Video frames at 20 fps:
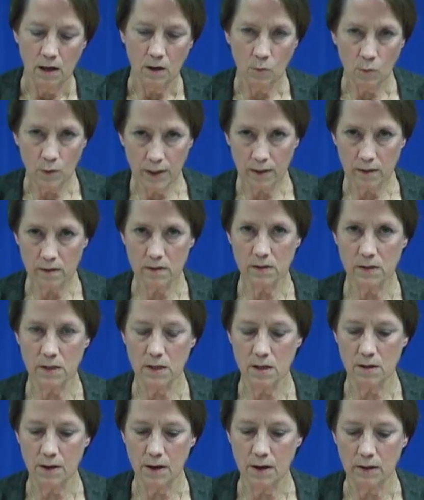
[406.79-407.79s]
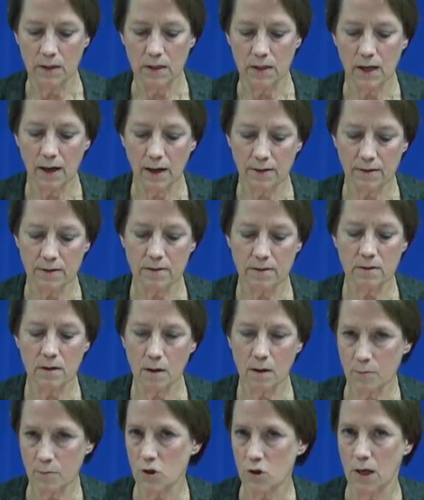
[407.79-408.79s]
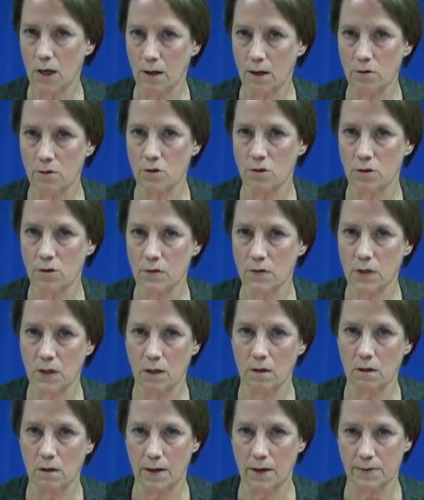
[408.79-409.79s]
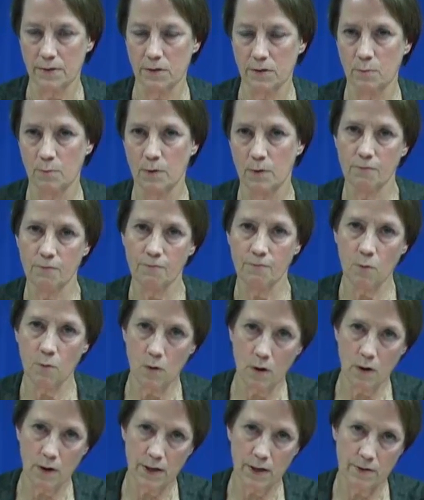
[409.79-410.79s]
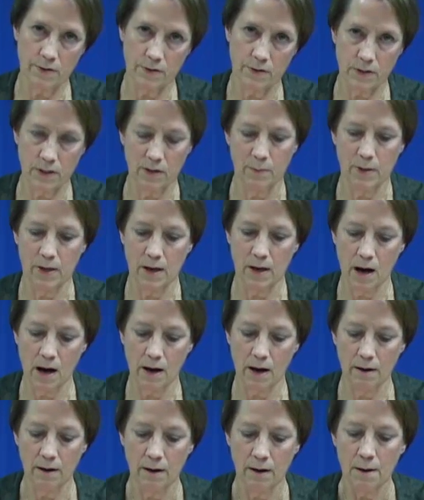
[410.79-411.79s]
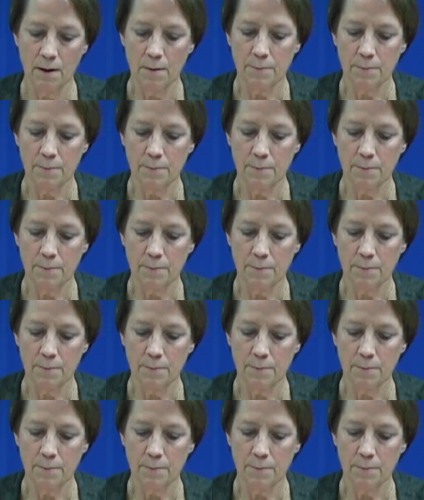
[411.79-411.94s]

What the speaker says: And we can see that he had some challenges in classes before his TBI,